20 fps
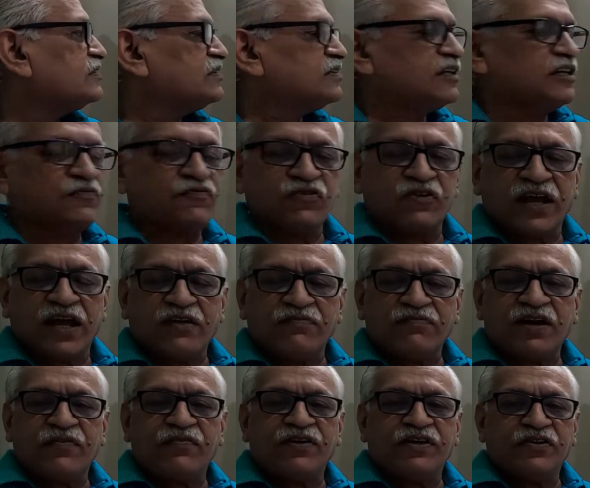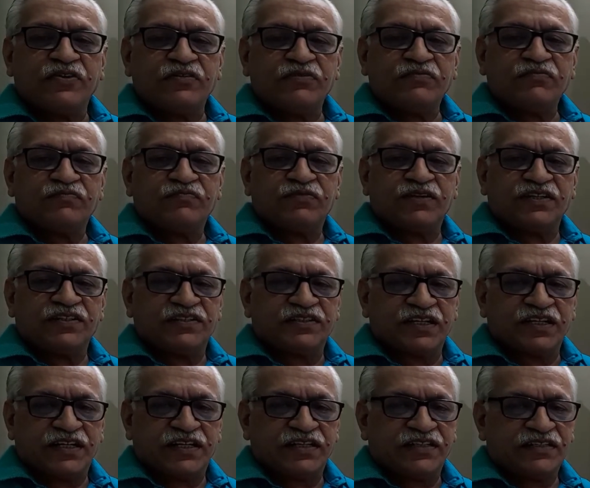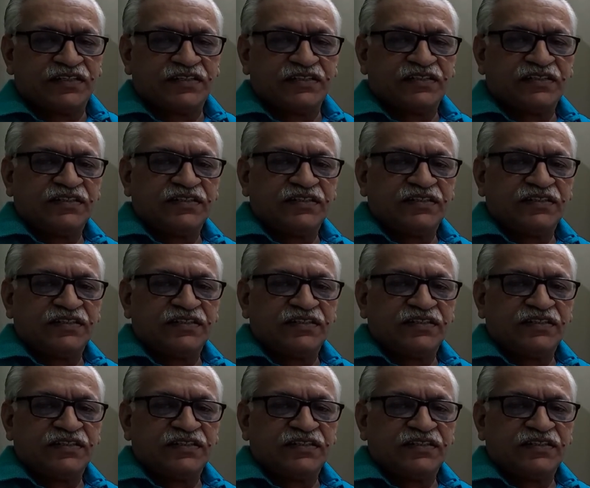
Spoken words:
If you like my video, please share it